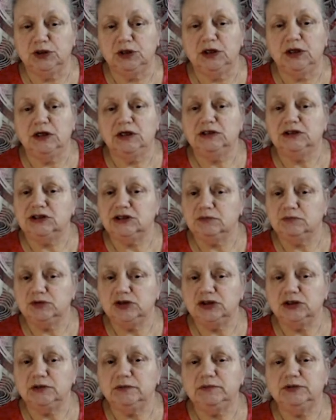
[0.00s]

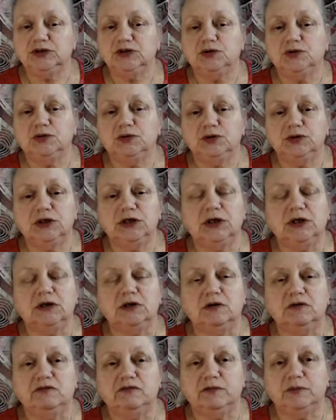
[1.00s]
sometimes called a
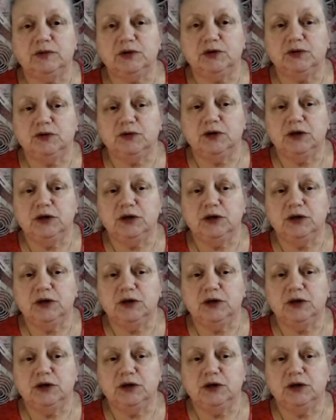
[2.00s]
half-moon,